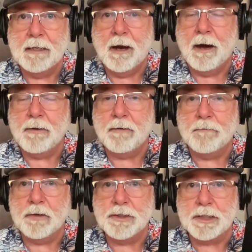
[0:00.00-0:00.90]
audio
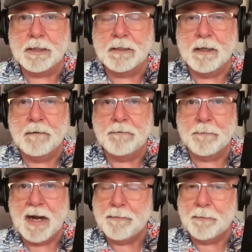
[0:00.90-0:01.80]
version of the
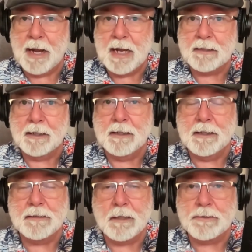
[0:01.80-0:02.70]
paperback that
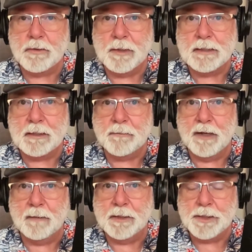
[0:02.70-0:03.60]
is also recently
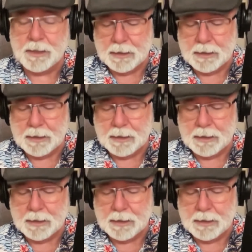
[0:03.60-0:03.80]
published.